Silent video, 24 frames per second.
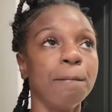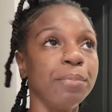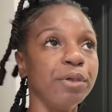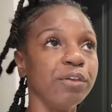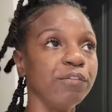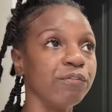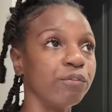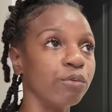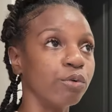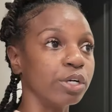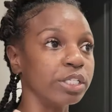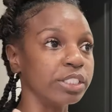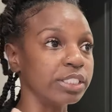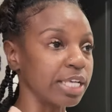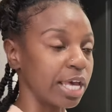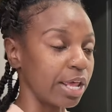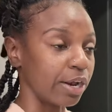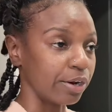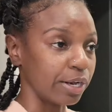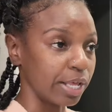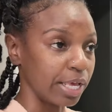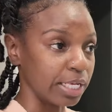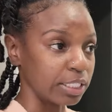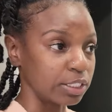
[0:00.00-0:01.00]
before
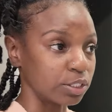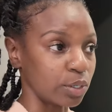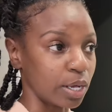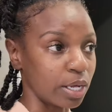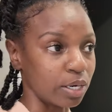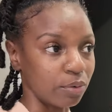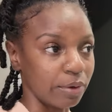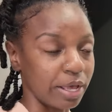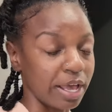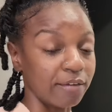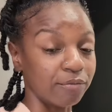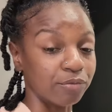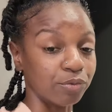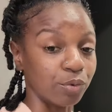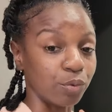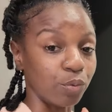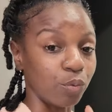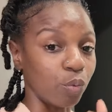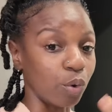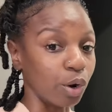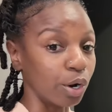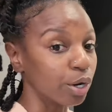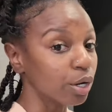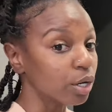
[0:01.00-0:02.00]
Saturday so I don't have to
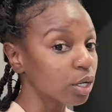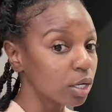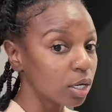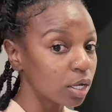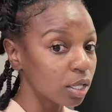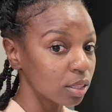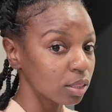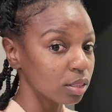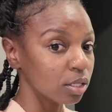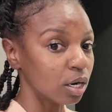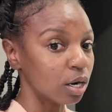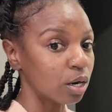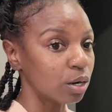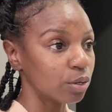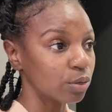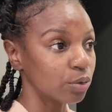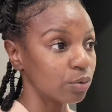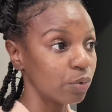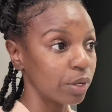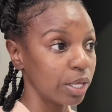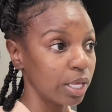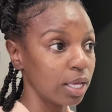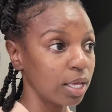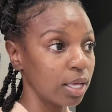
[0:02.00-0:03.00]
work the
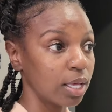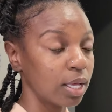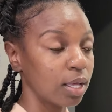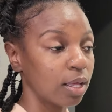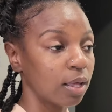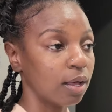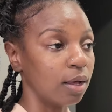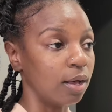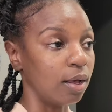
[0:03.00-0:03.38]
whole week.